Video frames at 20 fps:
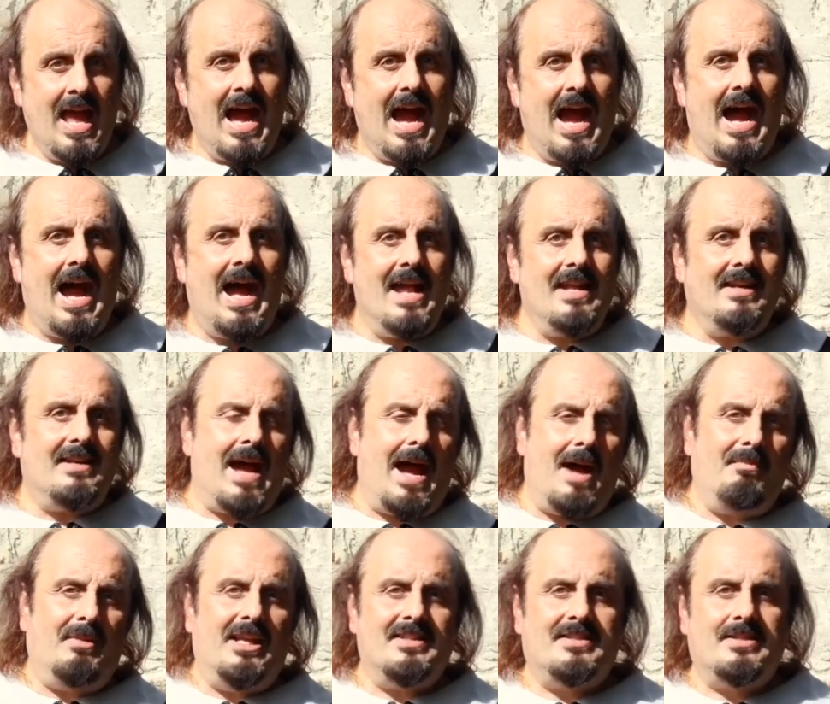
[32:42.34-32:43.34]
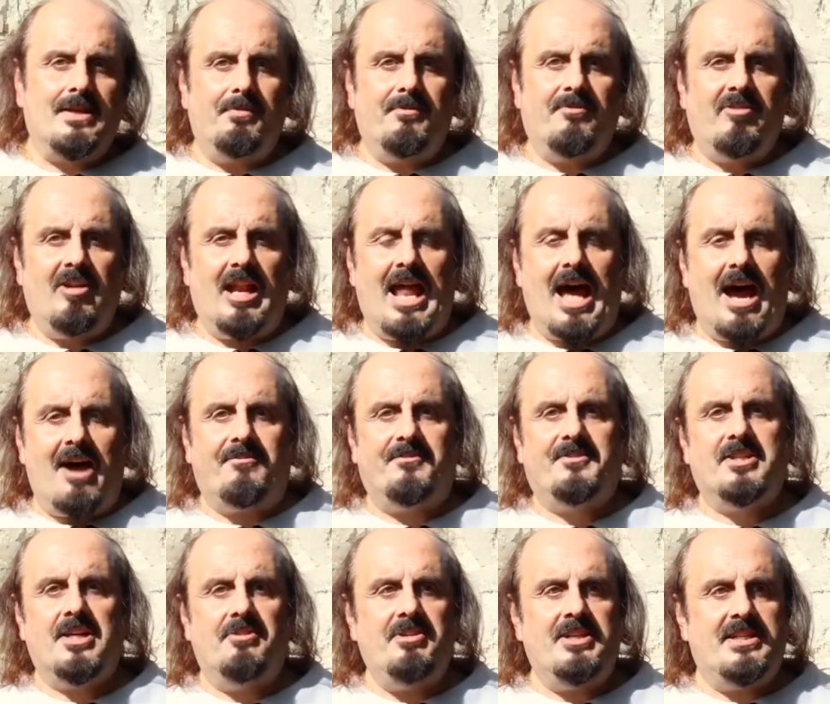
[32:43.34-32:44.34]
And Hamlet's up for a laugh,
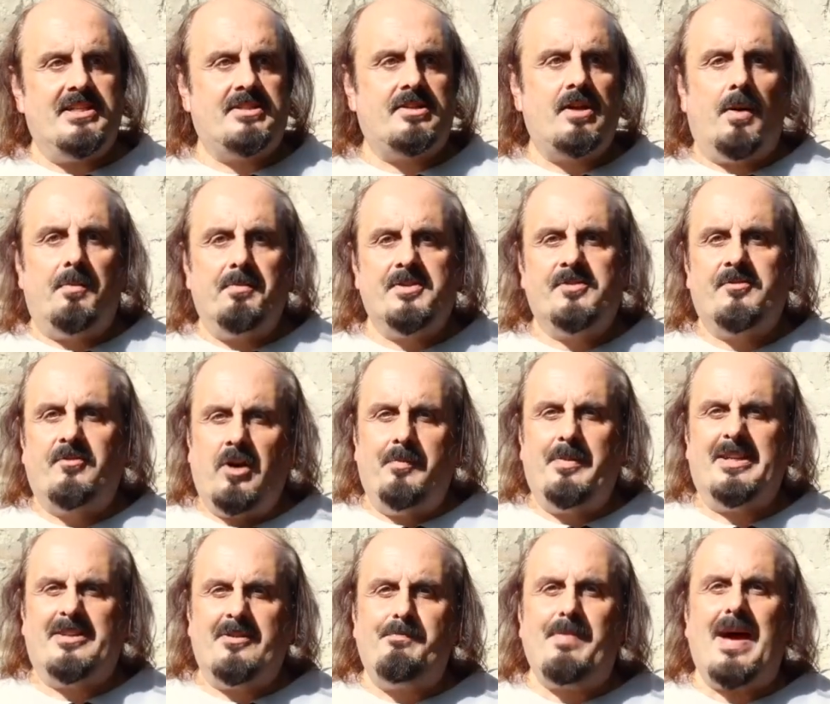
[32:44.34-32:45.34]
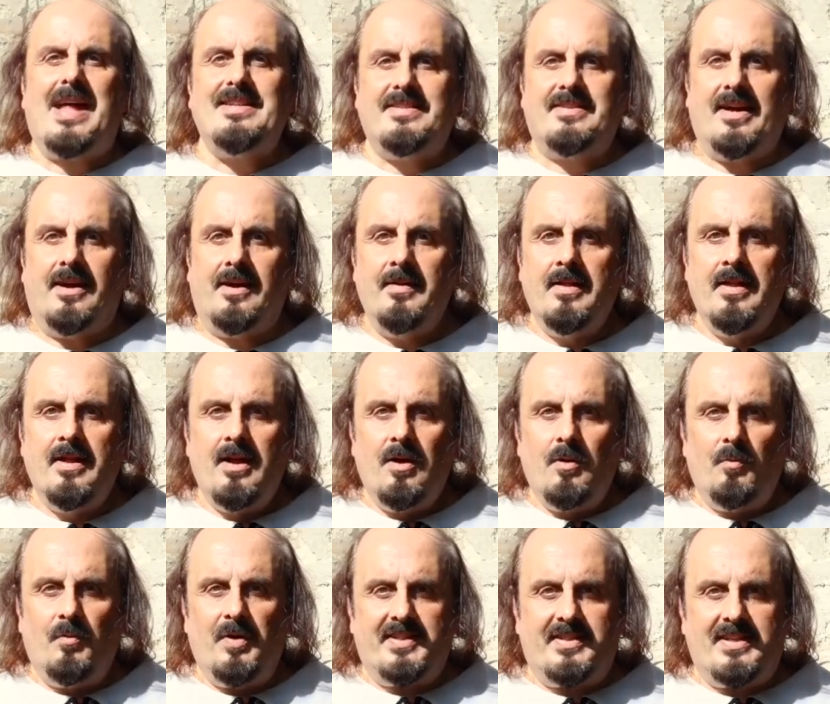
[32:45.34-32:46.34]
so he stops for a bit of banter
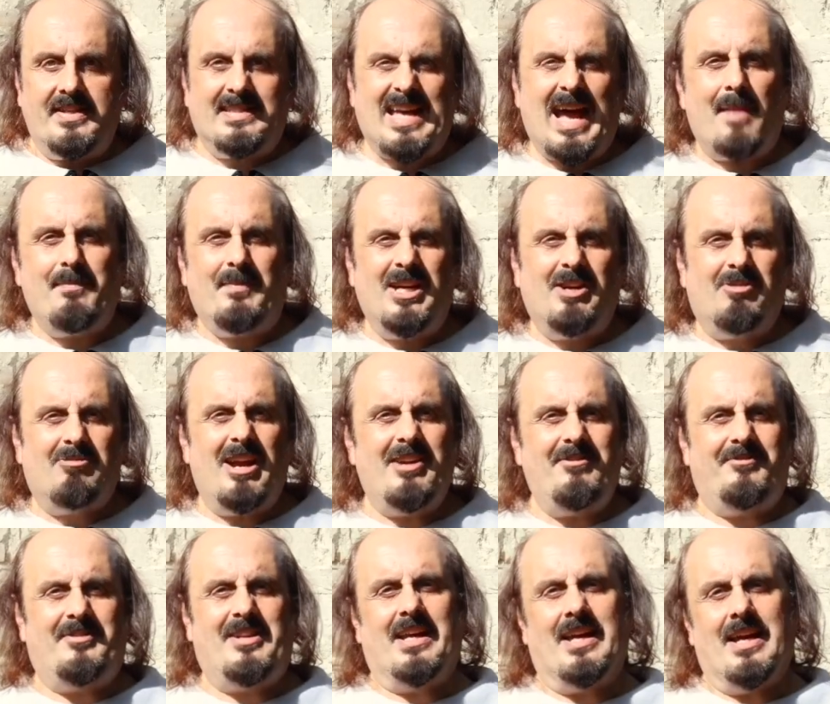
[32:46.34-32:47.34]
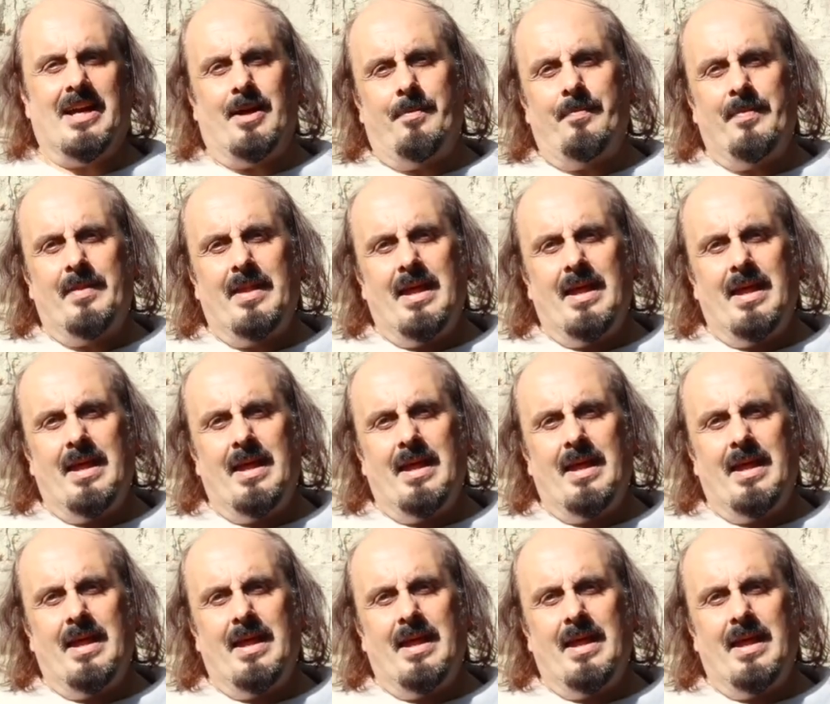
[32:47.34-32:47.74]
with this happy gravedigger.